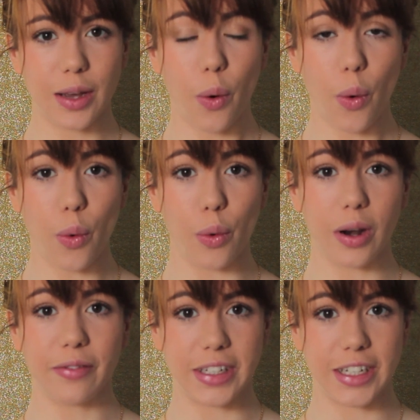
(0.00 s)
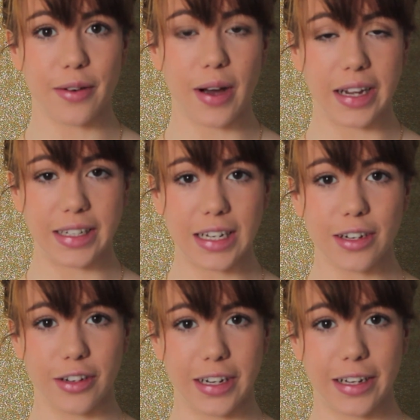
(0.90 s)
haul video I did
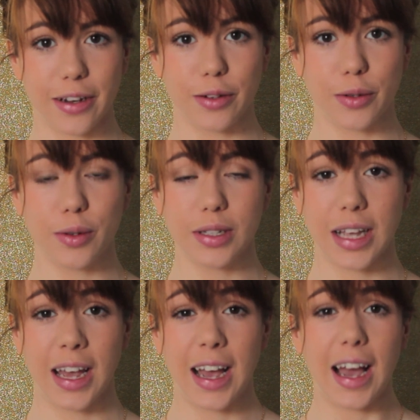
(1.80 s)
on EcoTools,